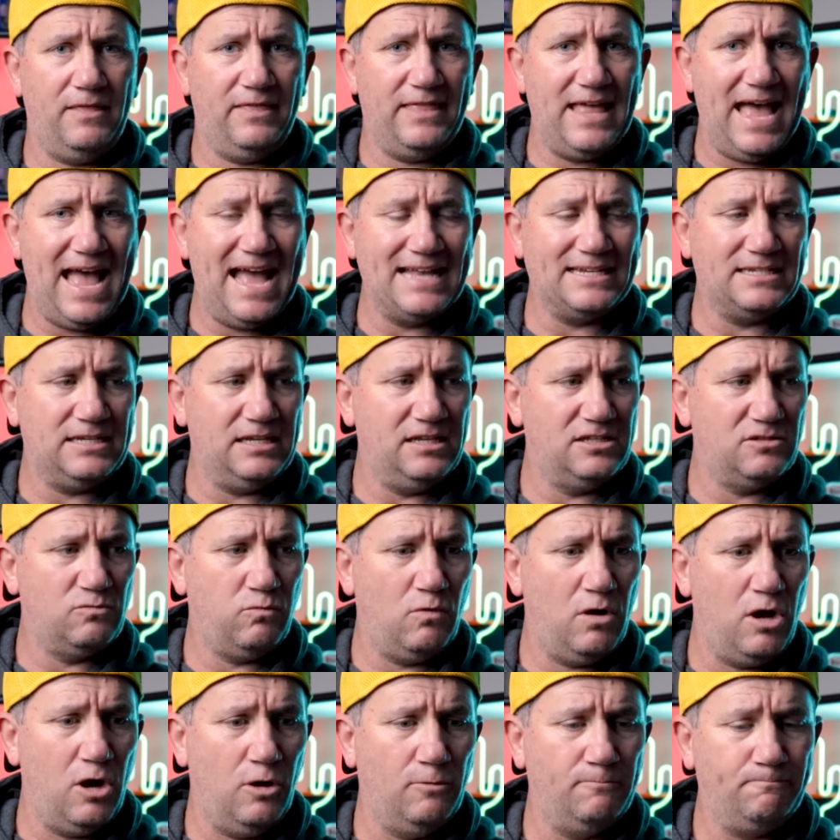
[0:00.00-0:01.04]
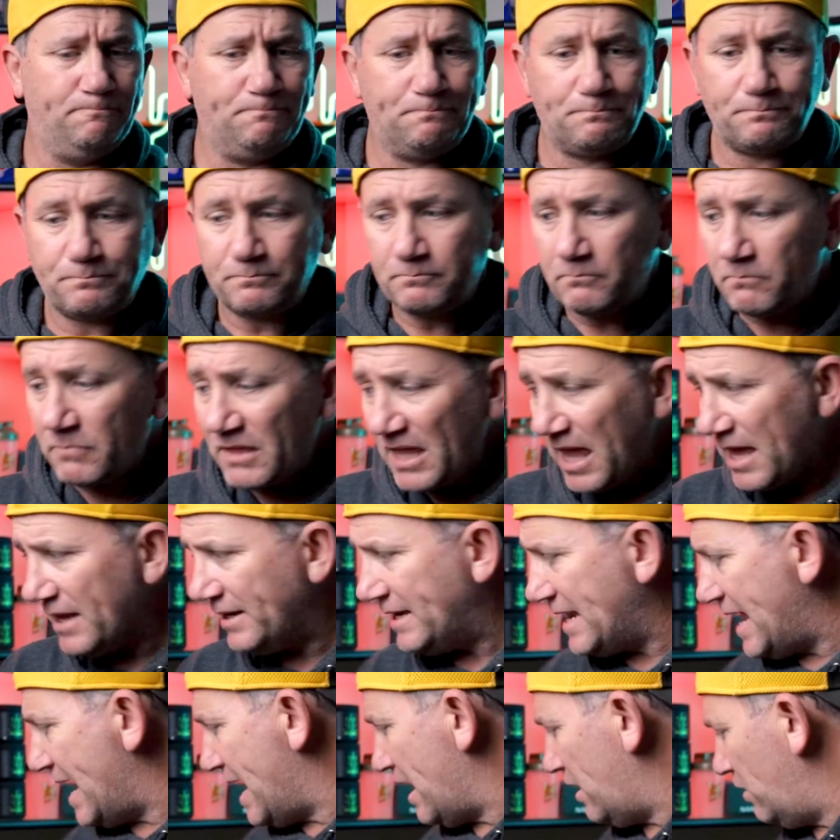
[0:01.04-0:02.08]
that as well.
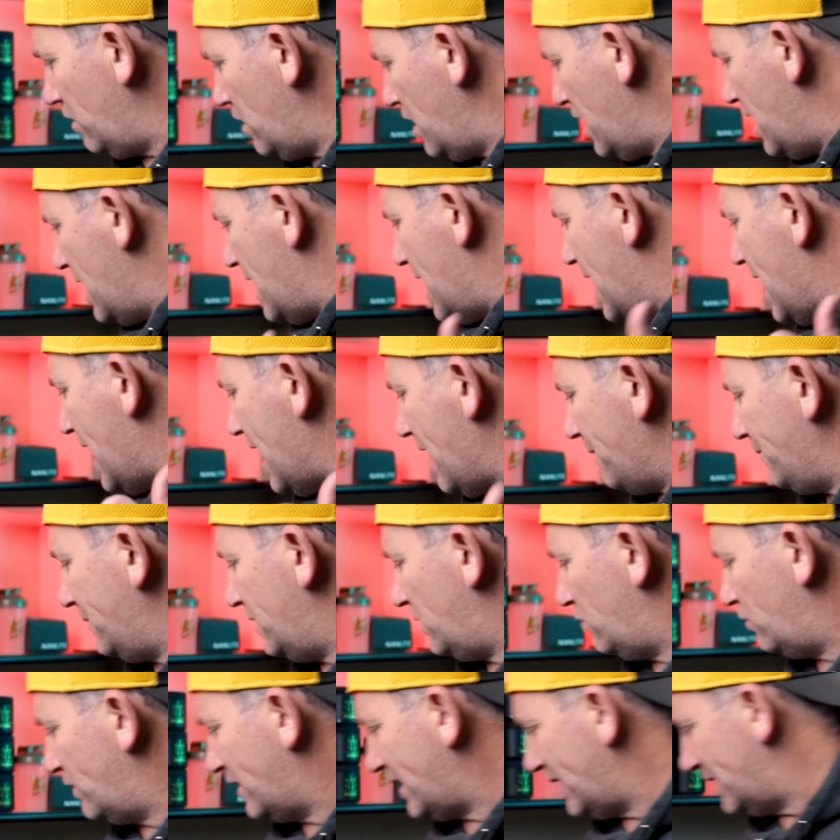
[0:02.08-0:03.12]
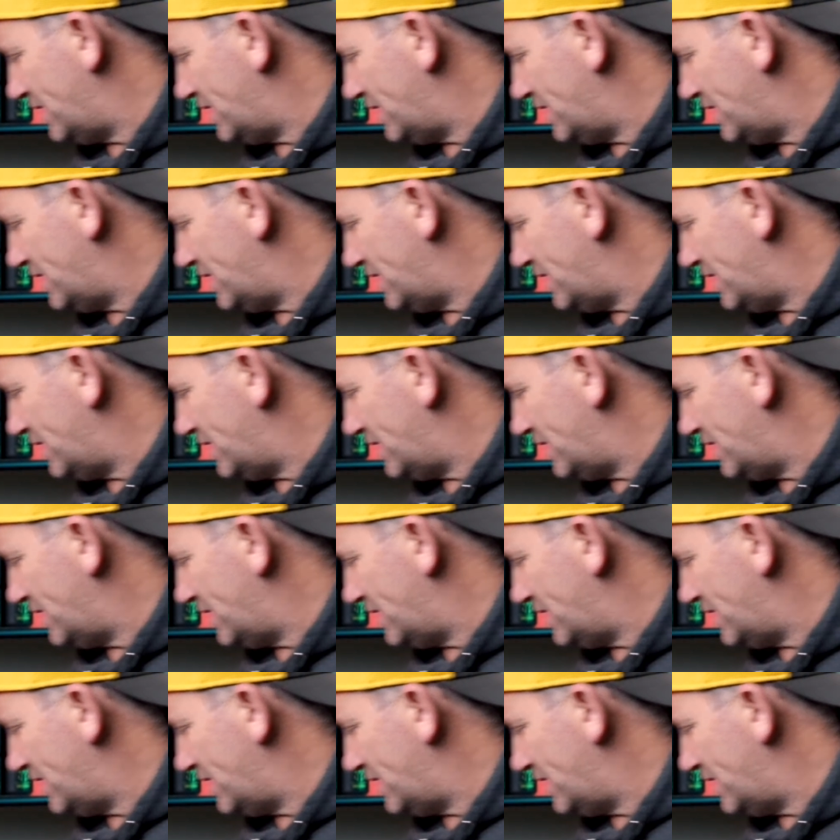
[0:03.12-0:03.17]
Now, we're